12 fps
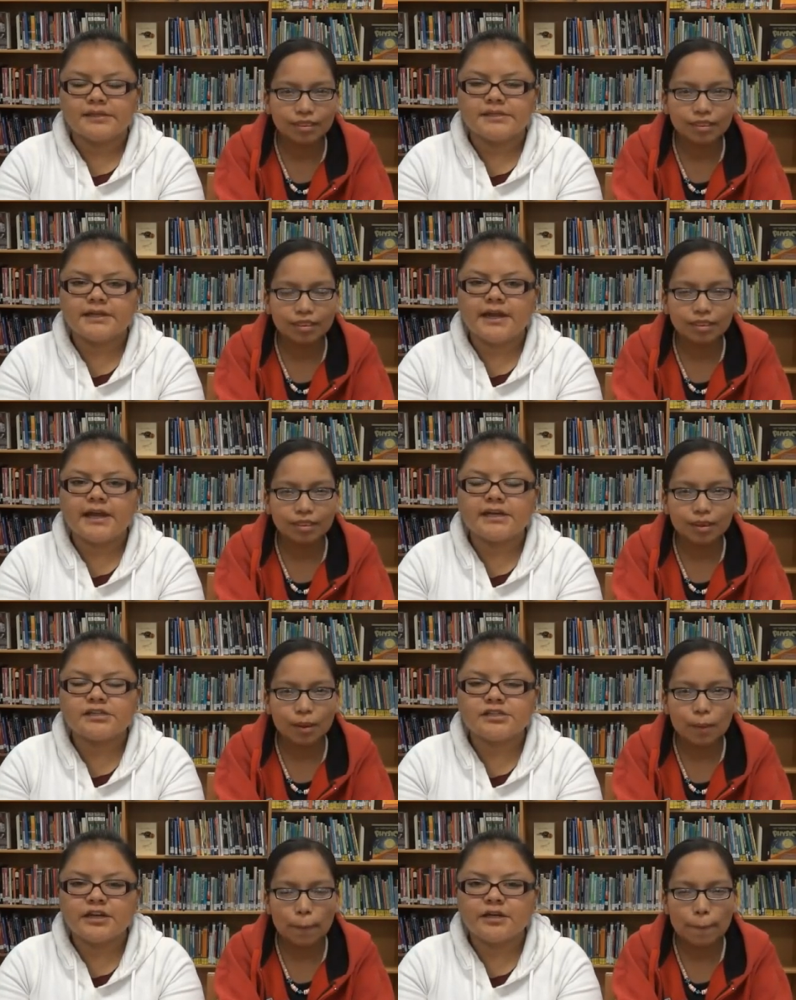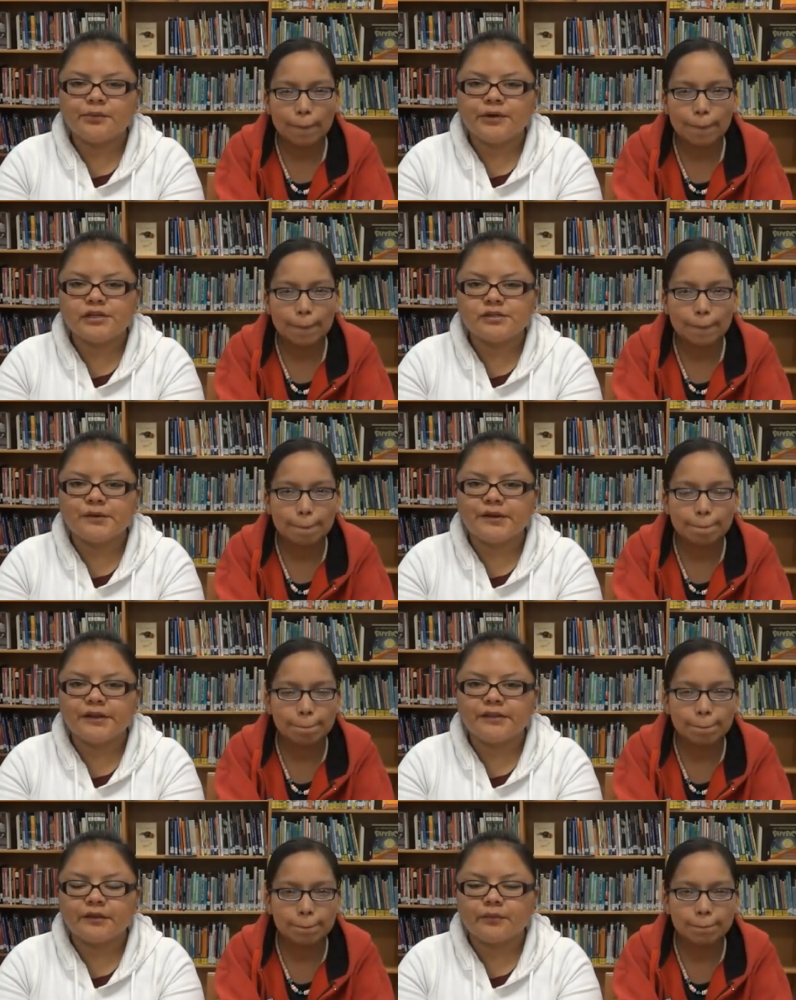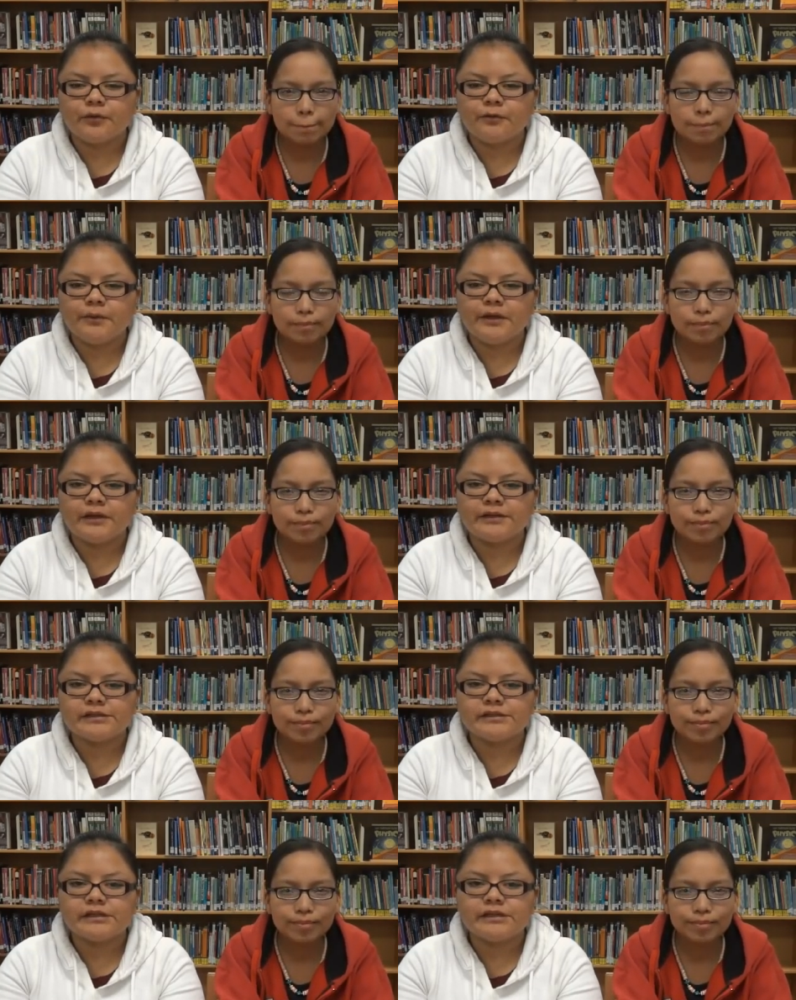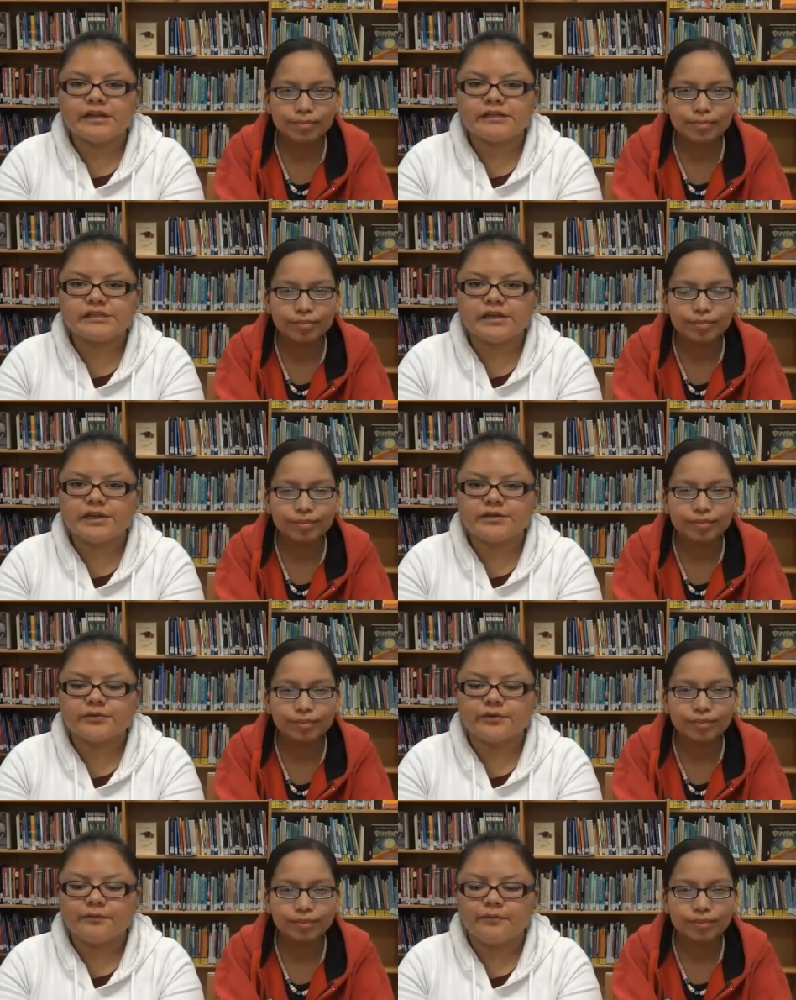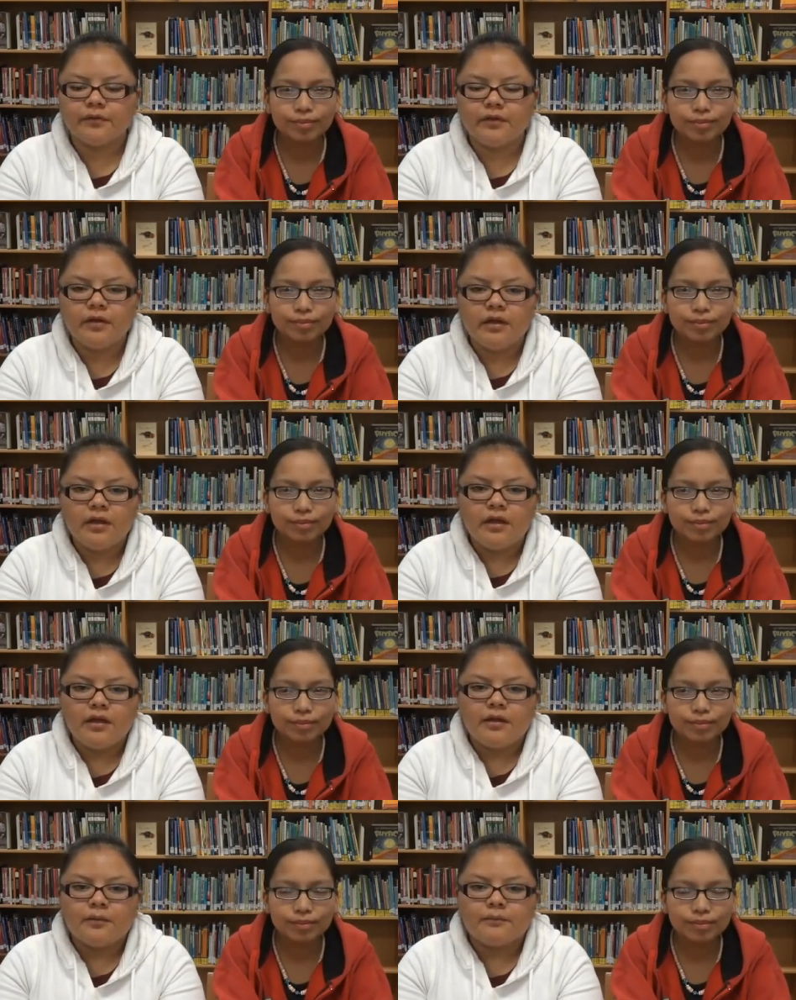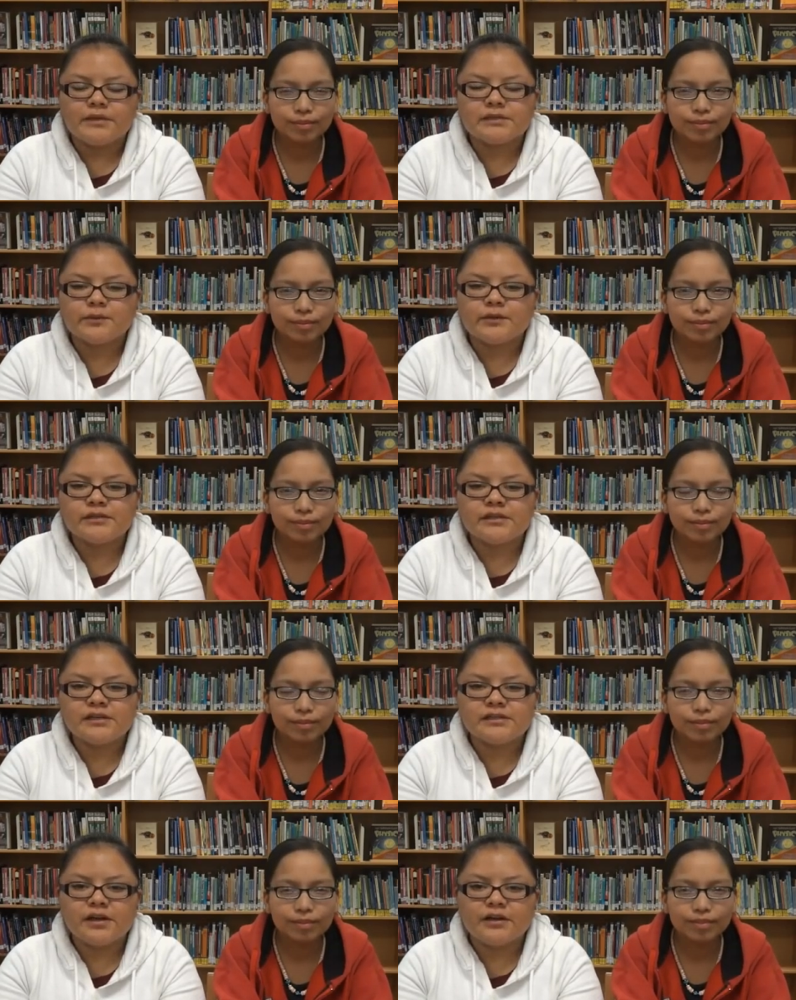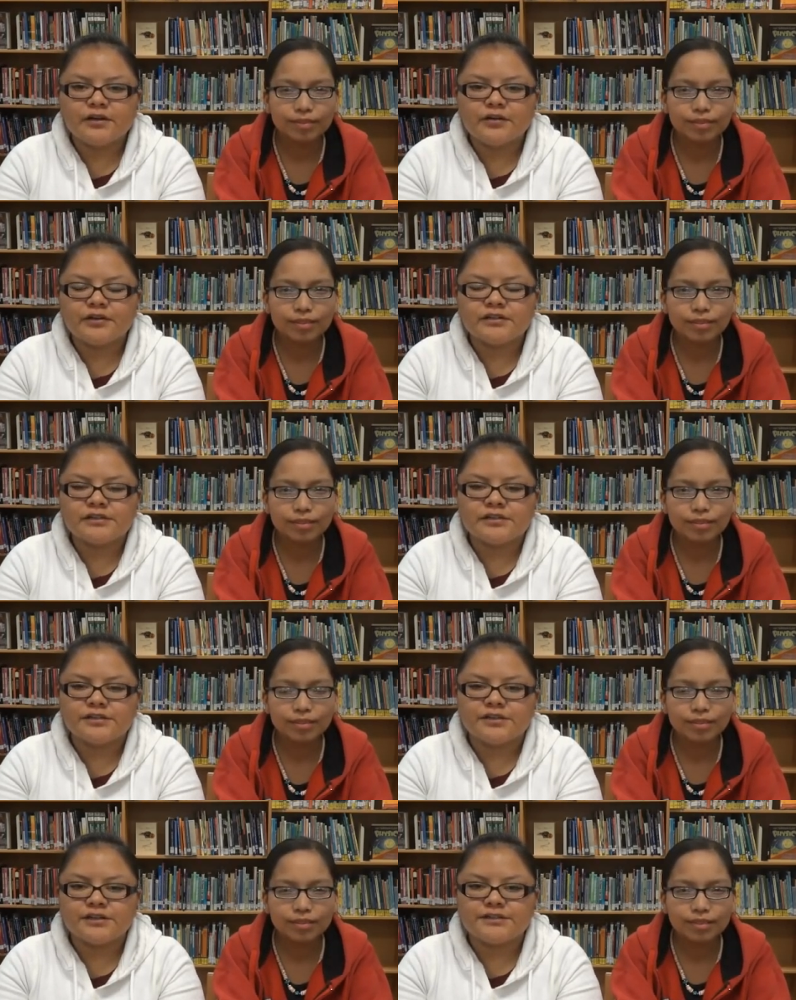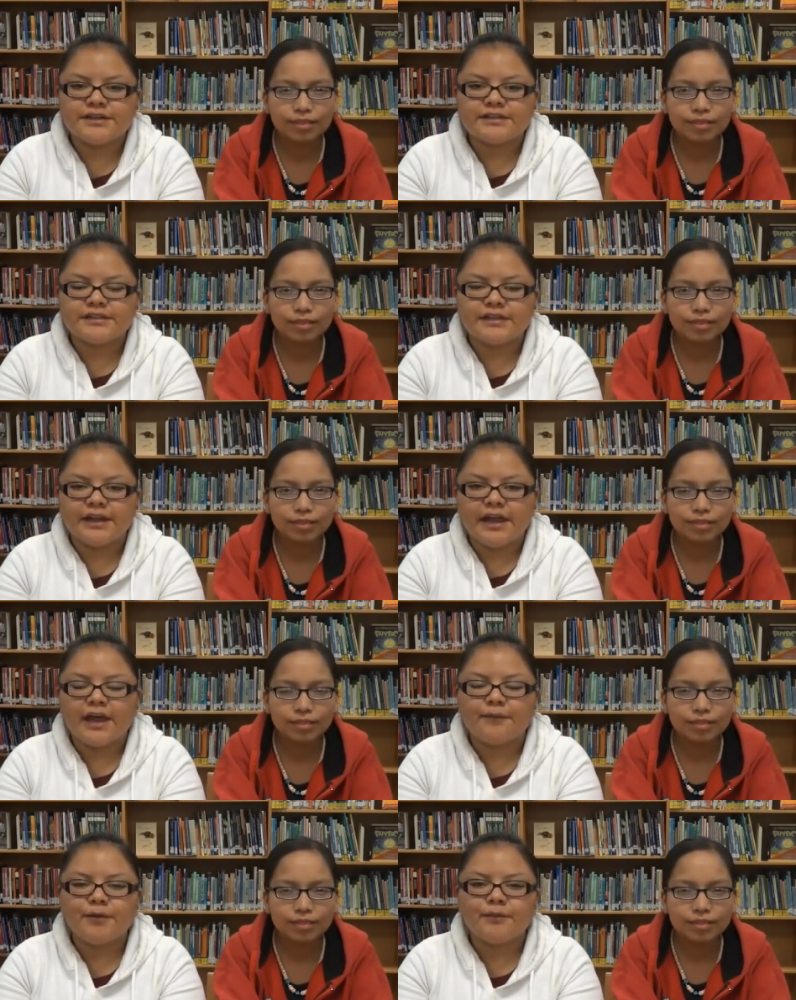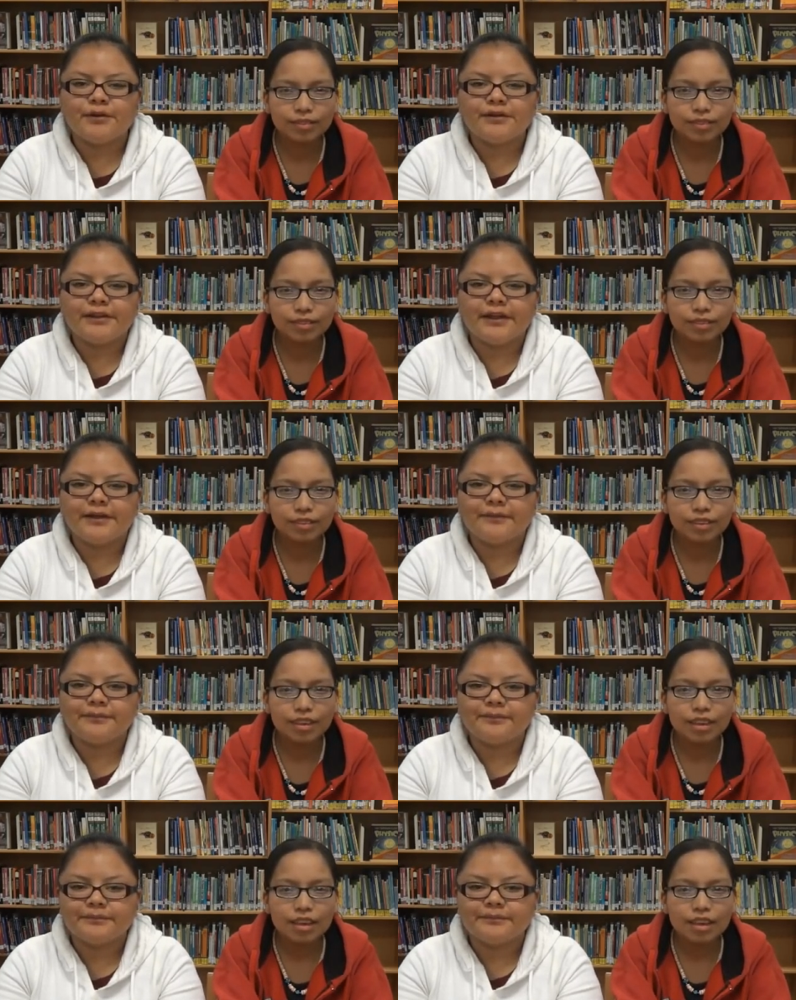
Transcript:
Speaker 1: Today is January 20th and we'll be on a C day schedule. Miss Wilson's daughter Krishna turns 8 today. Happy birthday.